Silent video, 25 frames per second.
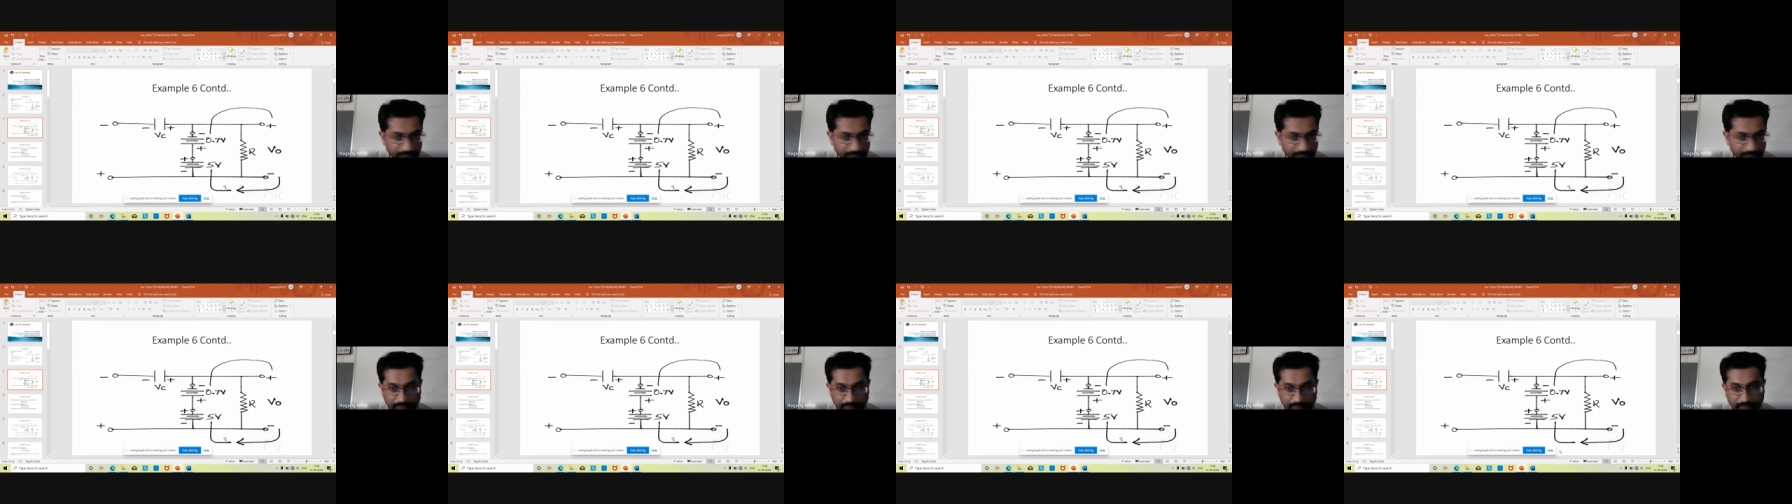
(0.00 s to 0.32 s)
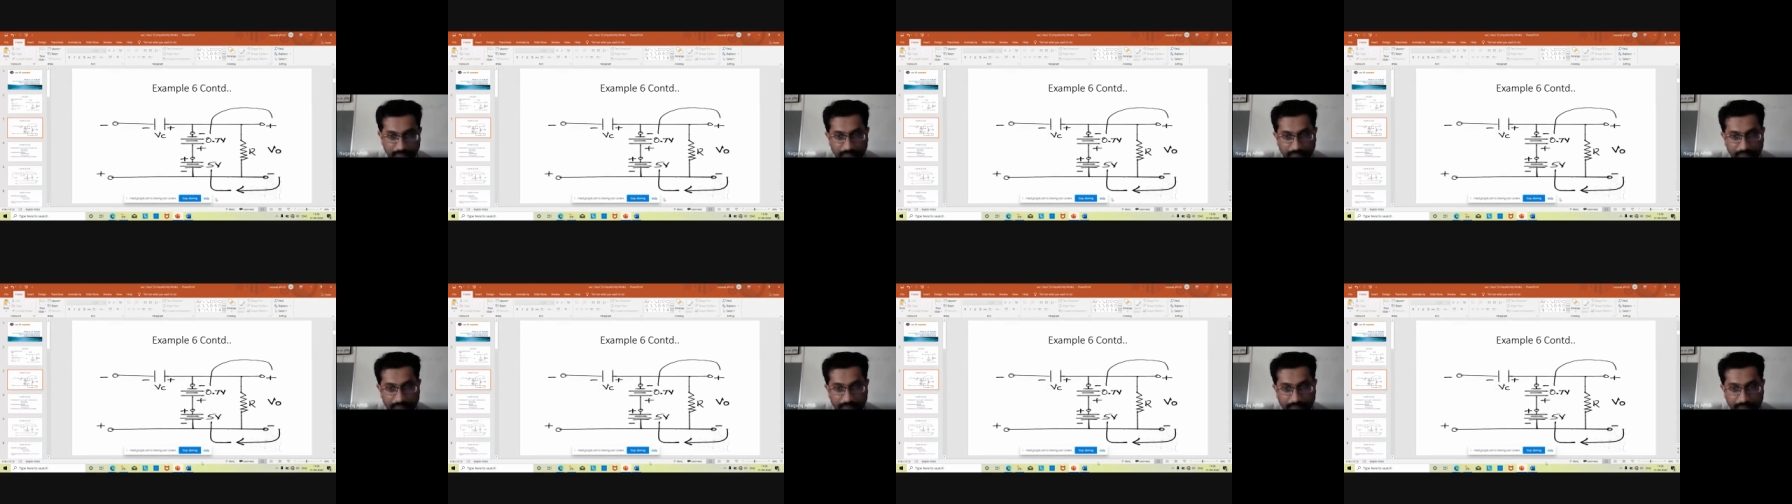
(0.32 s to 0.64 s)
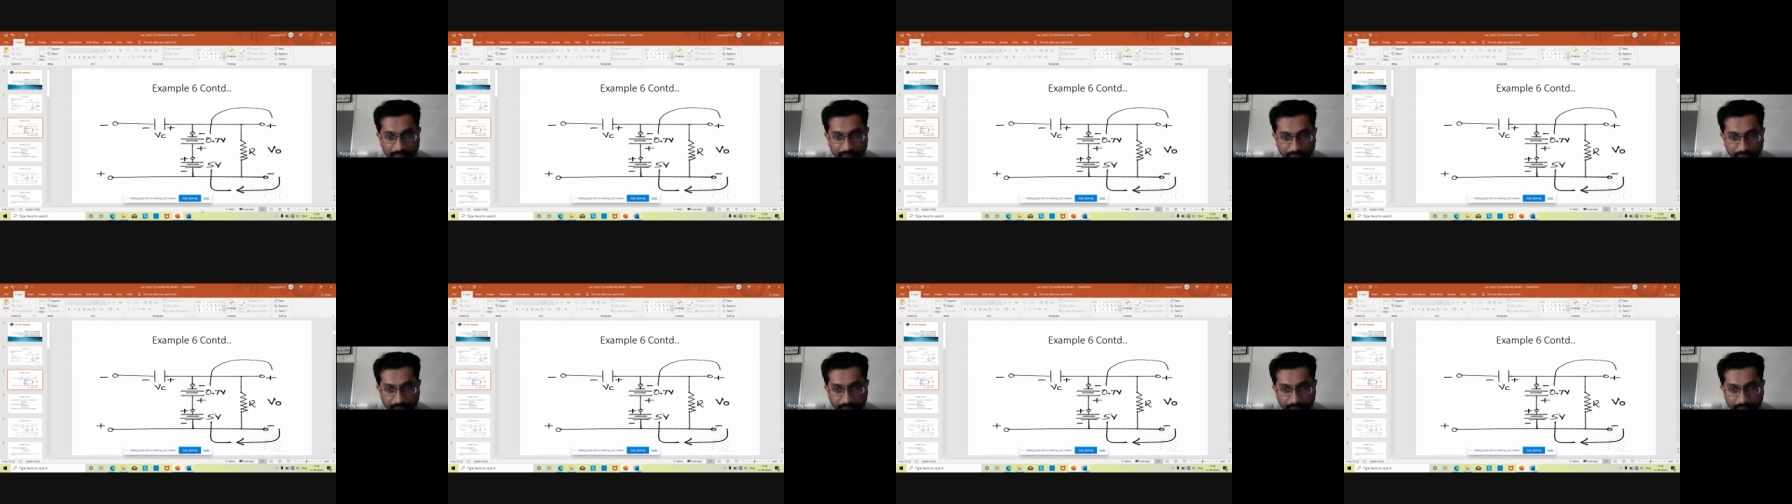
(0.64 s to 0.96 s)
right?
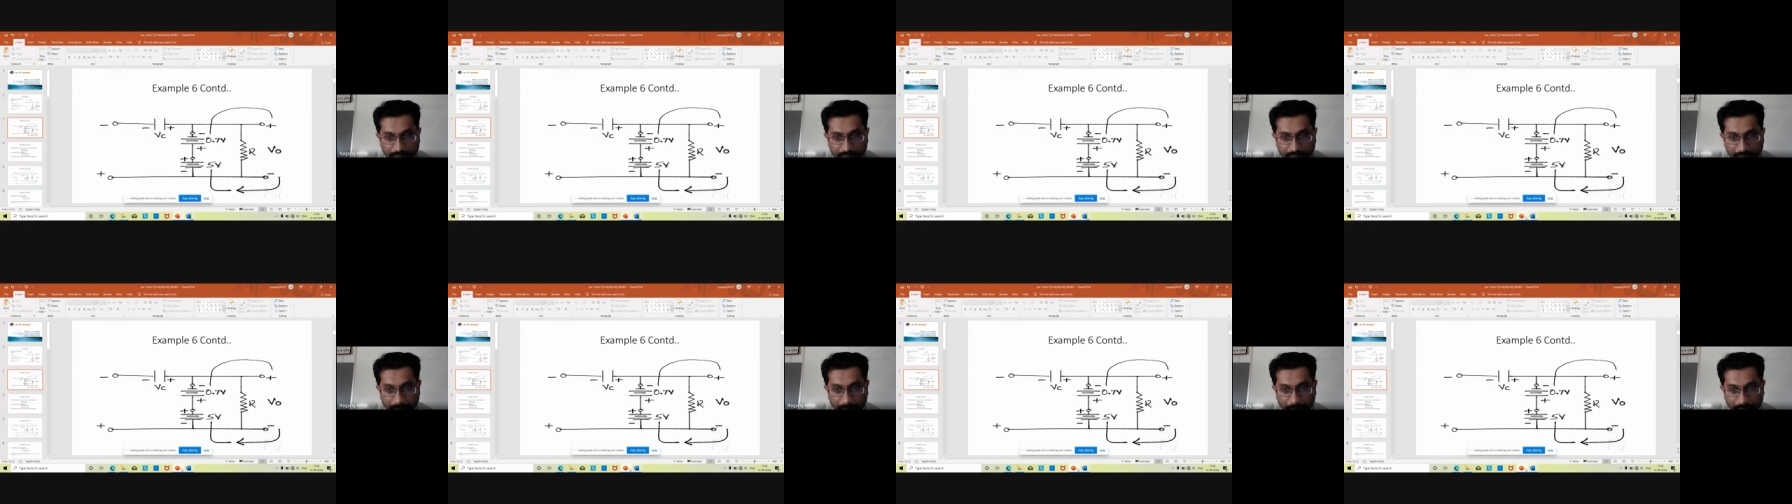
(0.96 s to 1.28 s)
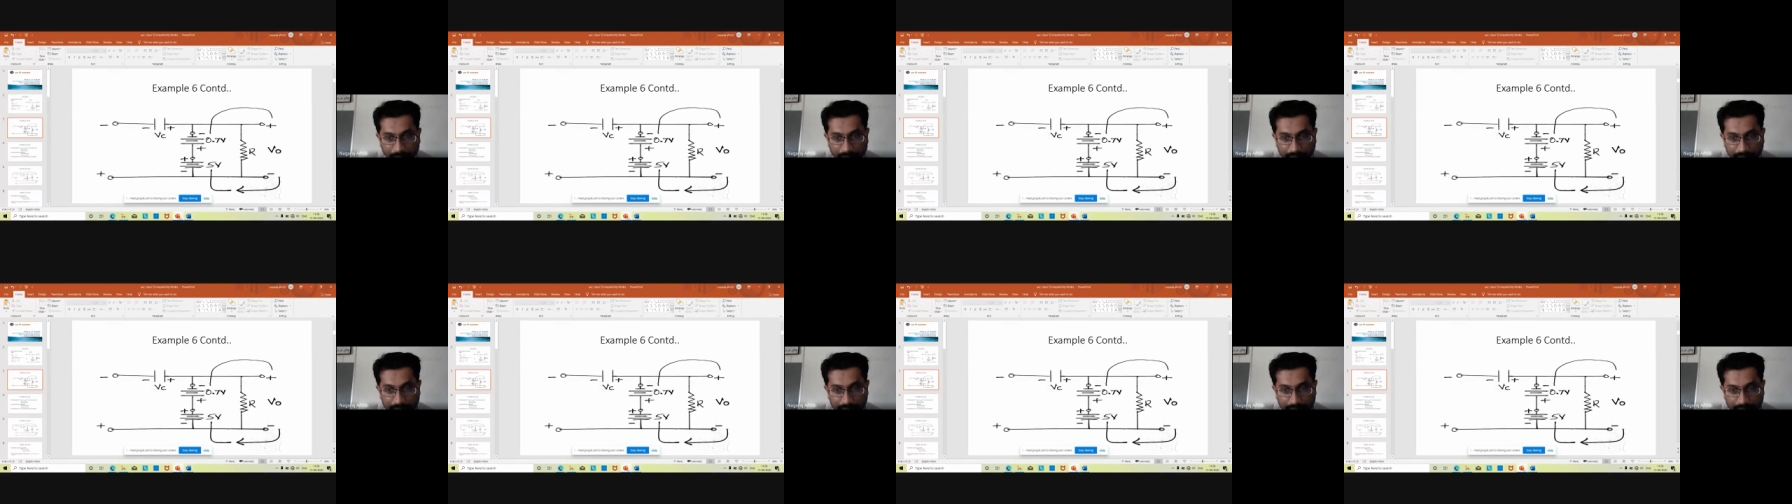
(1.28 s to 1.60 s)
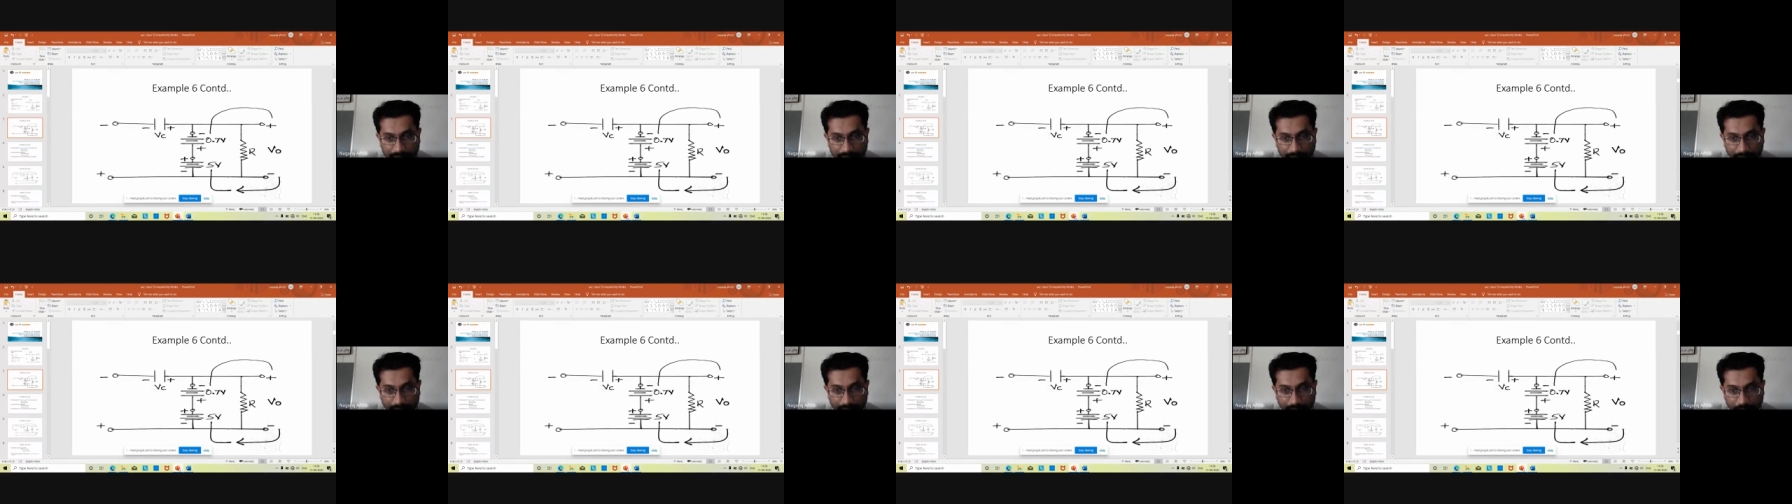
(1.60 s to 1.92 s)
Then we'll apply
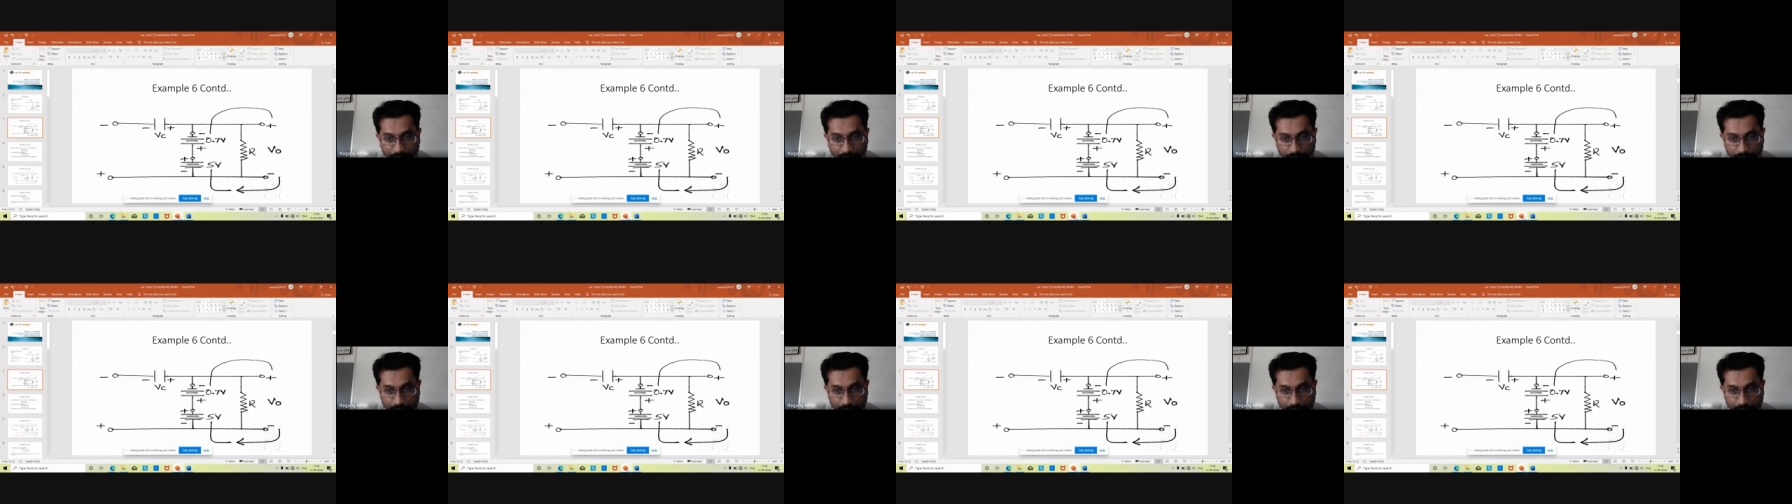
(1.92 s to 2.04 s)
the